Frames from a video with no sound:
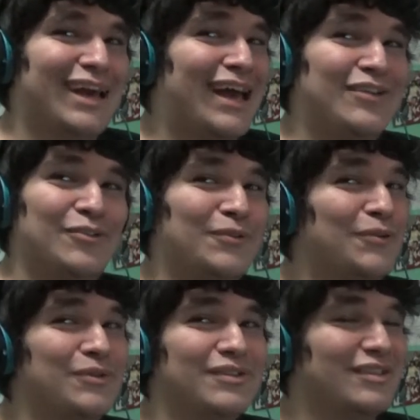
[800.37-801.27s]
I don't know
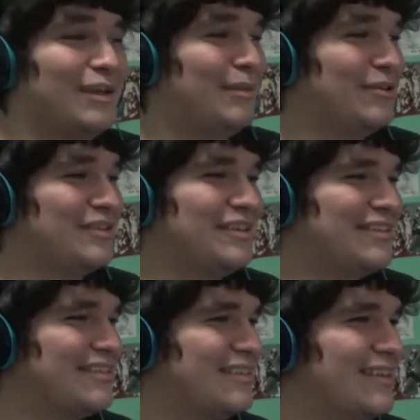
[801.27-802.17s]
what to say about
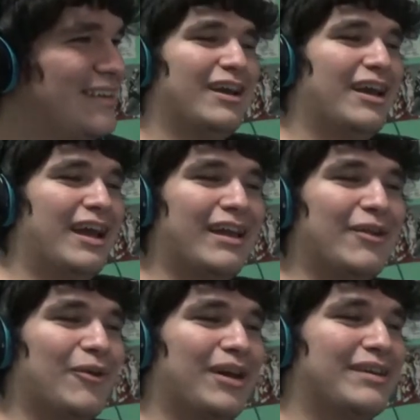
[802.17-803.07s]
this.
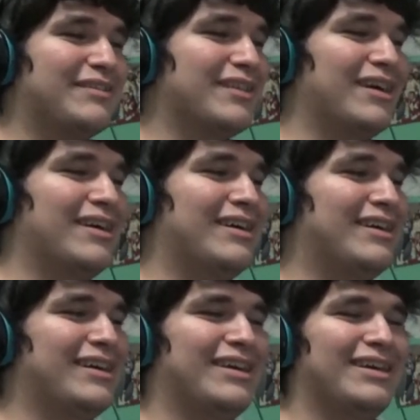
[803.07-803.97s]
Anyways, uh,